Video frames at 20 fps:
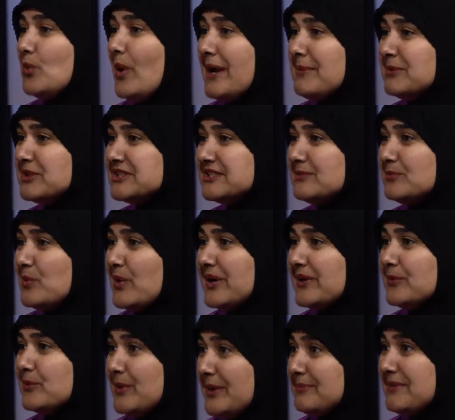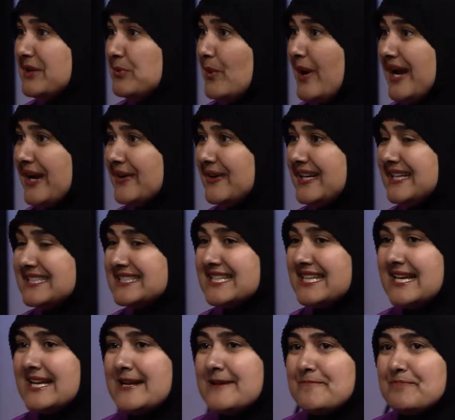why Muslim wear, women wear it.
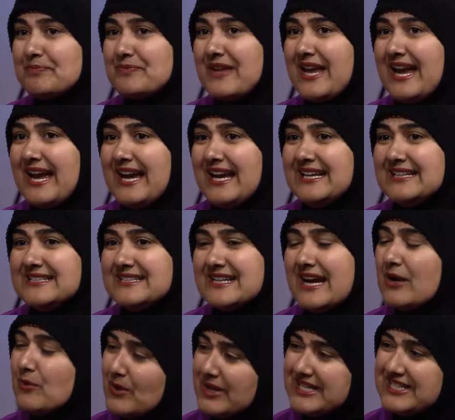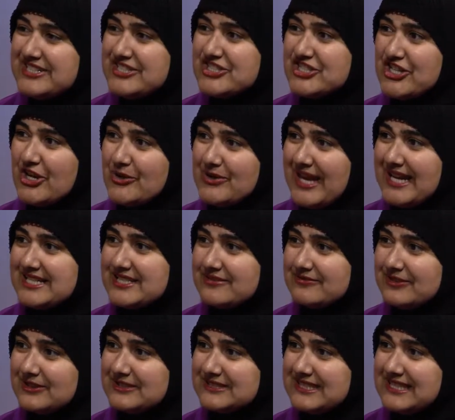And I wanted to show that
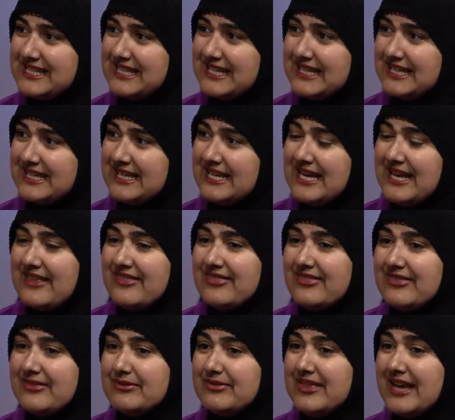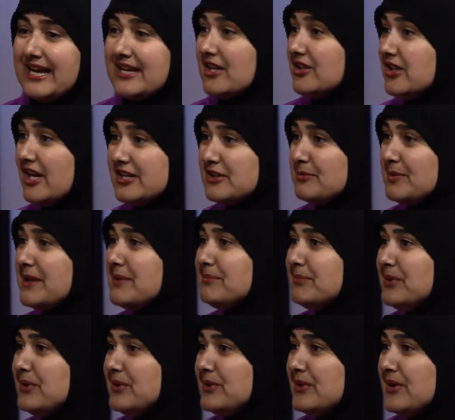diversity, that a lot of
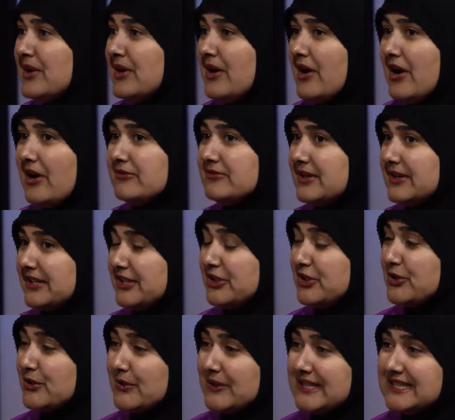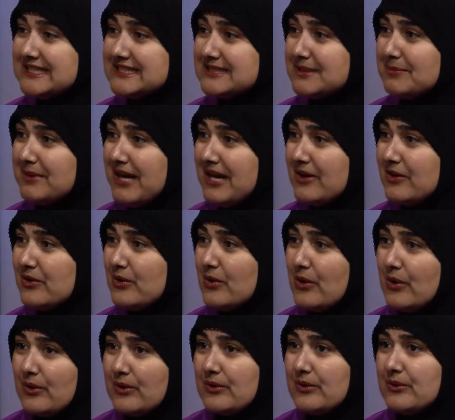people are very curious about,
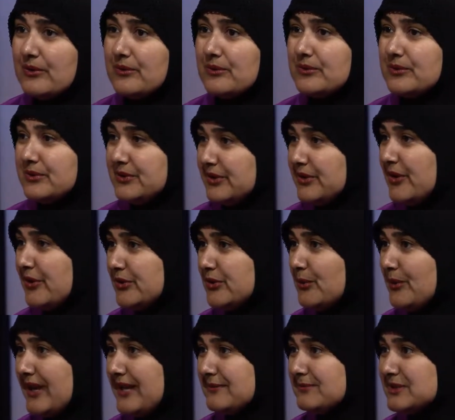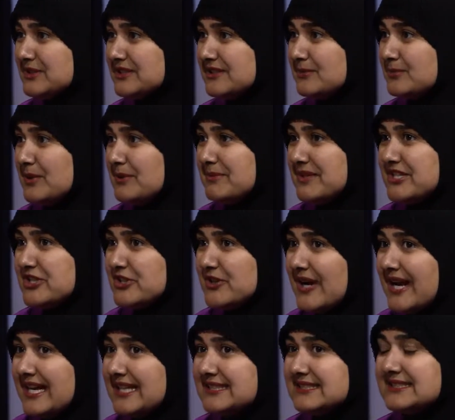mm-hmm. you know, the way Muslim women
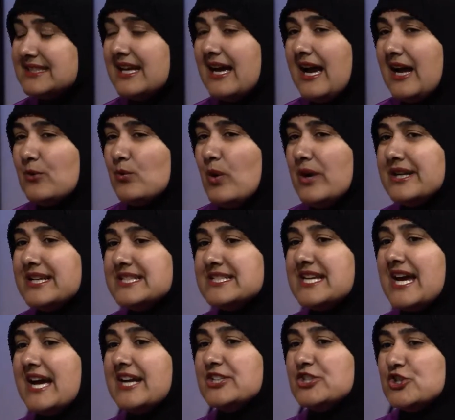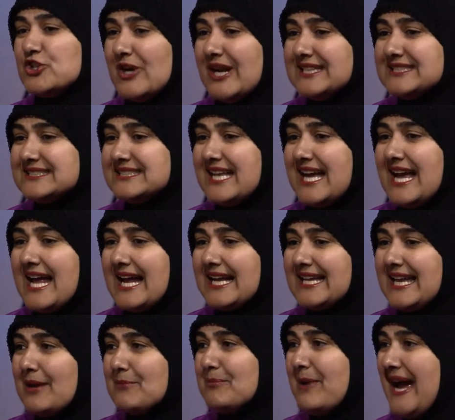dress. I wanted to address that and
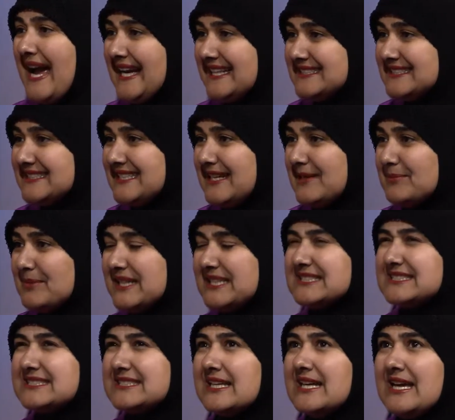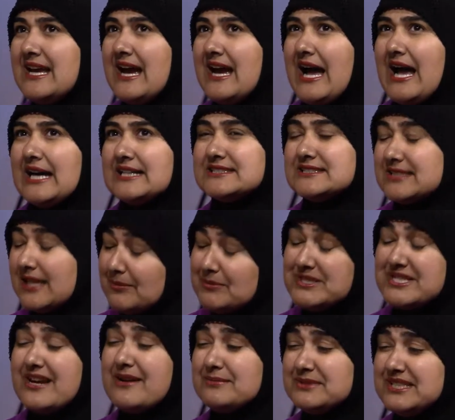get past it, because
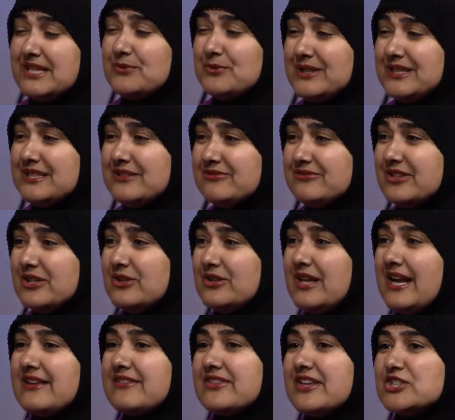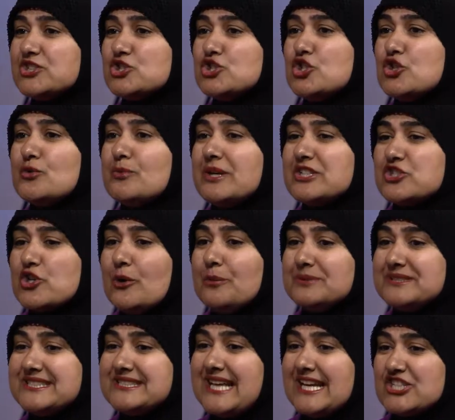sometimes I really feel like there's too much
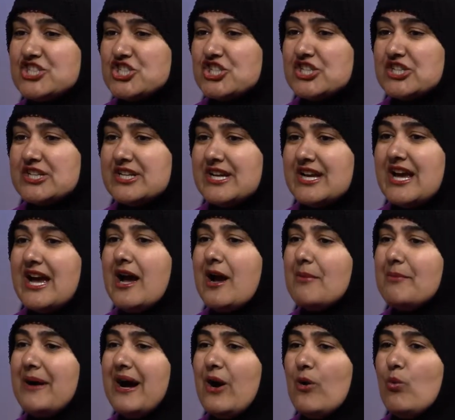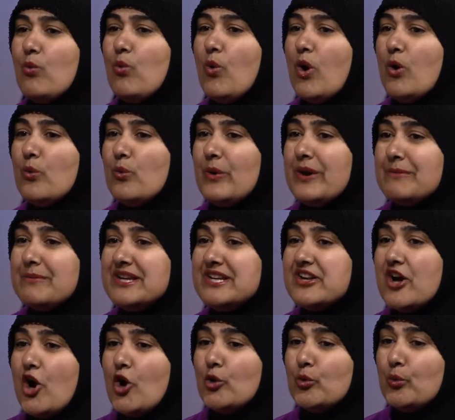obsession about what women
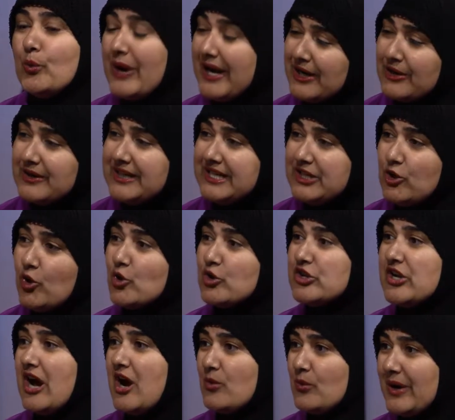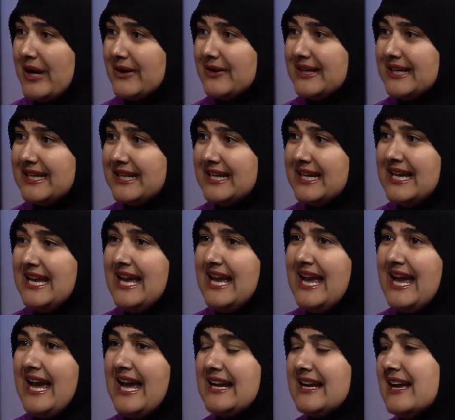are wearing or not wearing.
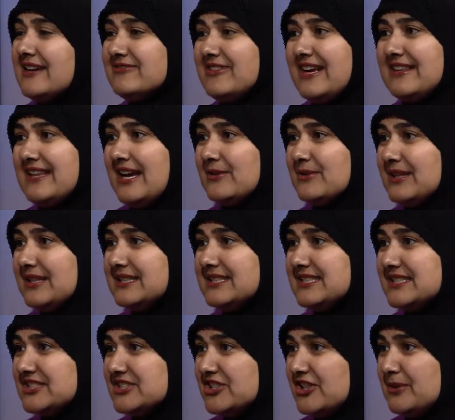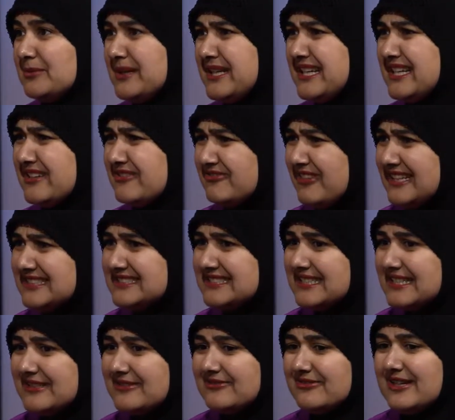And I find that really disturbing and
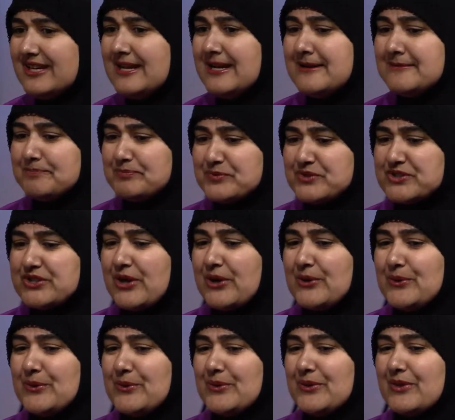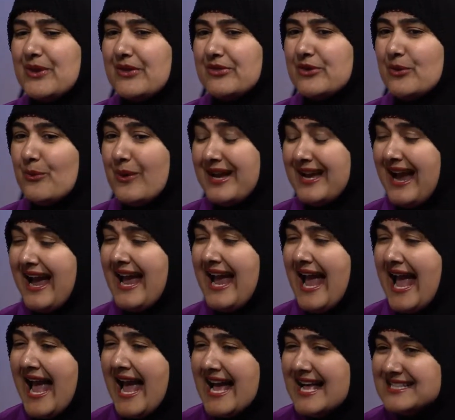offensive. So the way I
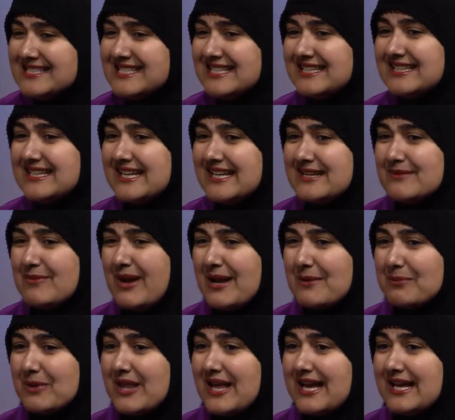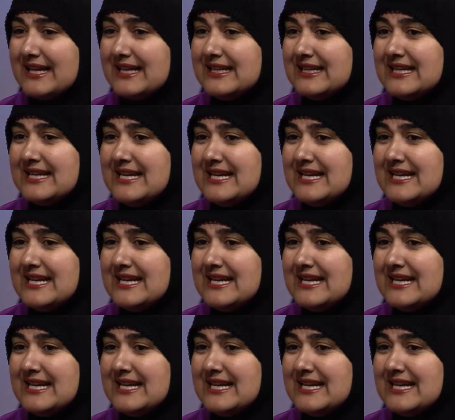handle it in my play